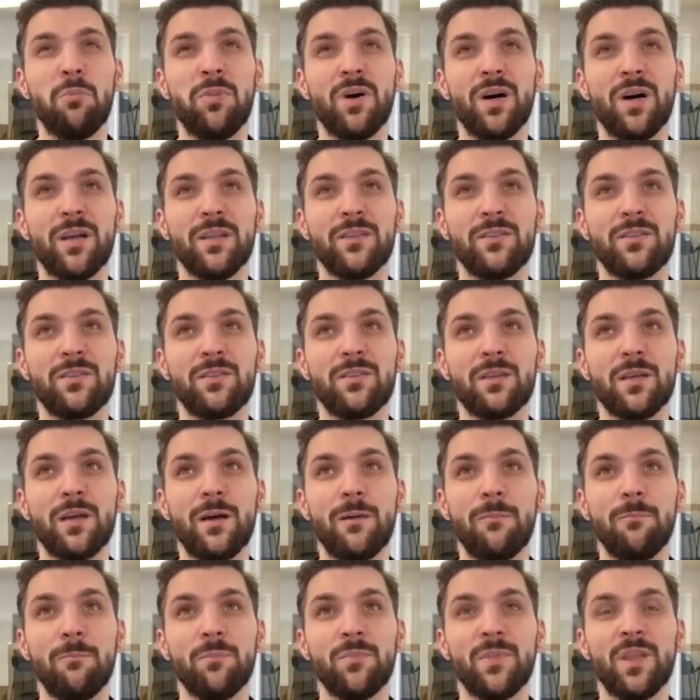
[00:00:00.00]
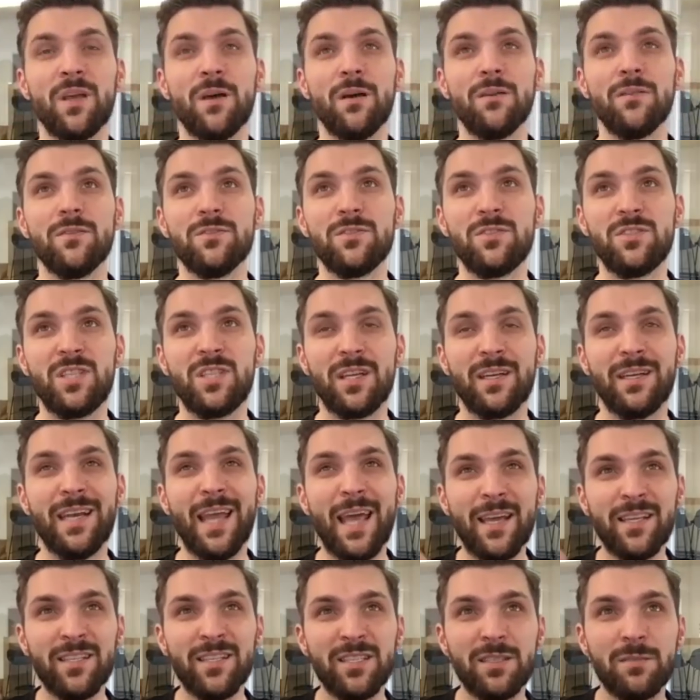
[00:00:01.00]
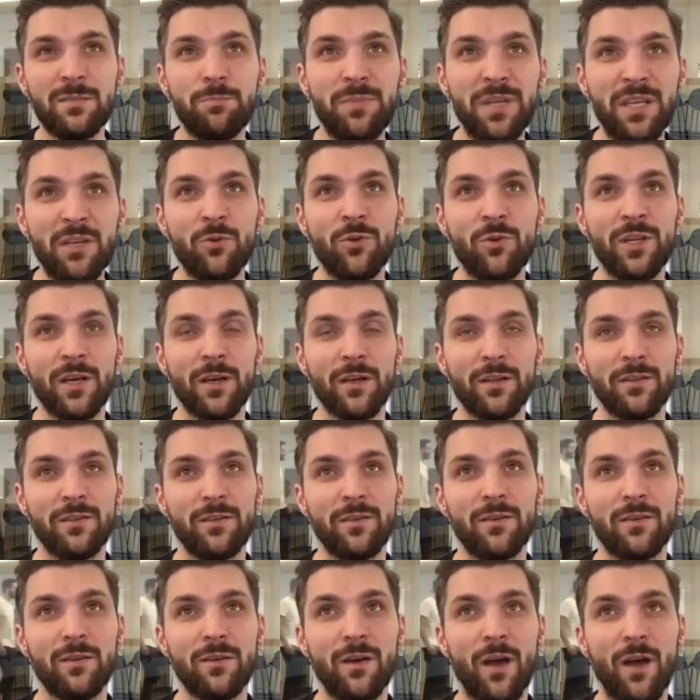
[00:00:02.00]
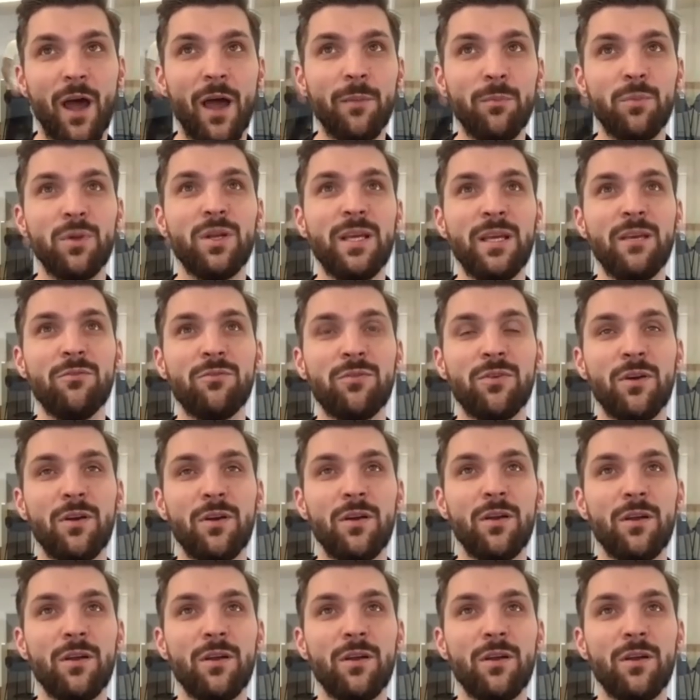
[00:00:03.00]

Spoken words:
But the next period, I believe,